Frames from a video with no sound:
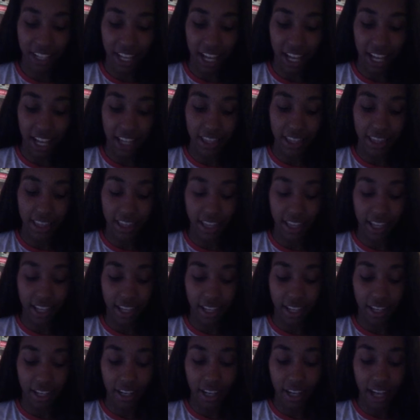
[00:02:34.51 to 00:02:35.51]
And
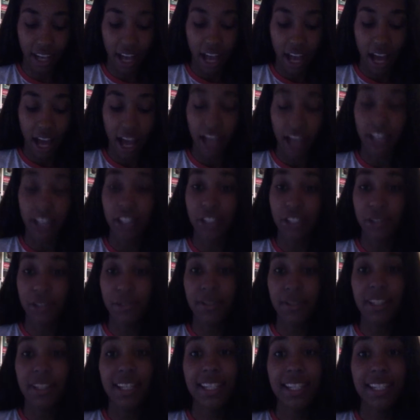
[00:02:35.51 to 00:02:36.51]
then I
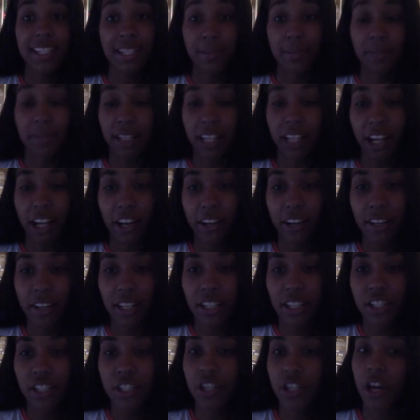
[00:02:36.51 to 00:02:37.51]
use similarity.
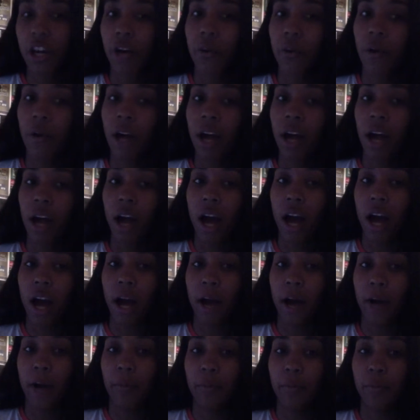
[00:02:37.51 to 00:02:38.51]
So
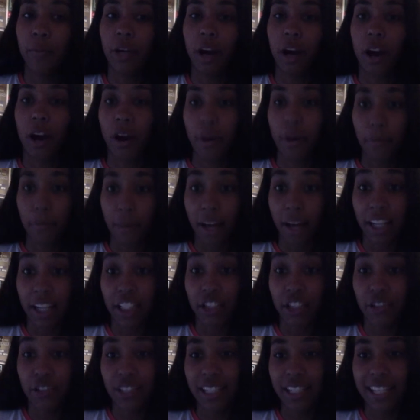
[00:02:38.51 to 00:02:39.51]
we are by
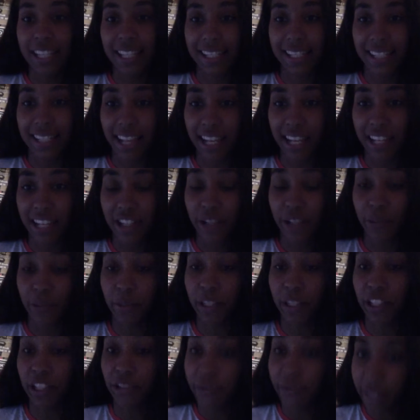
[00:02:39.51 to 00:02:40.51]
UTSA, so
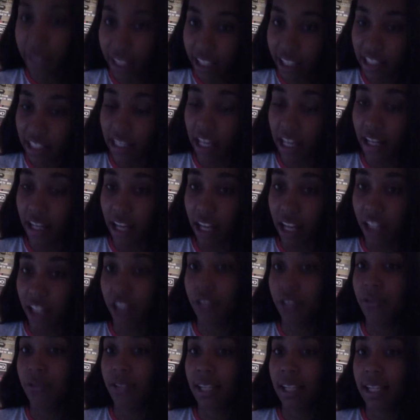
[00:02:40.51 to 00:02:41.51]
we do get a lot of
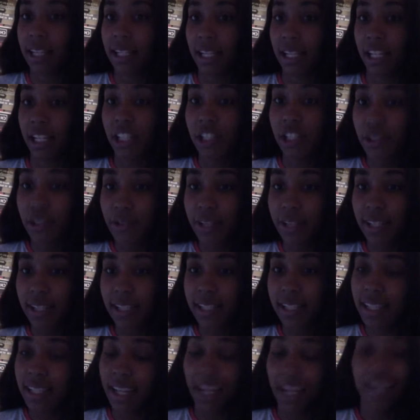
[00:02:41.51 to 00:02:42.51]
UTSA students,
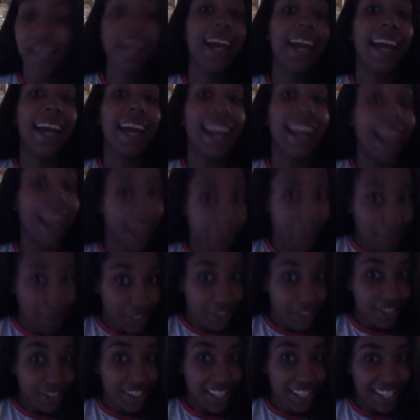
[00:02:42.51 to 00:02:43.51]
and I'm a
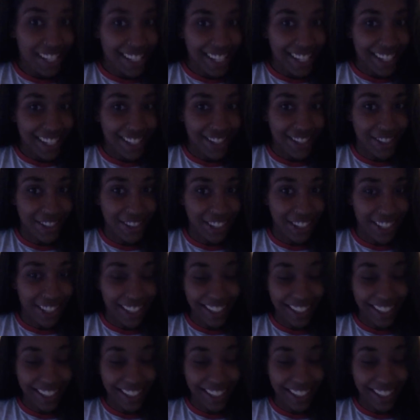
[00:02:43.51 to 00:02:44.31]
UTSA student.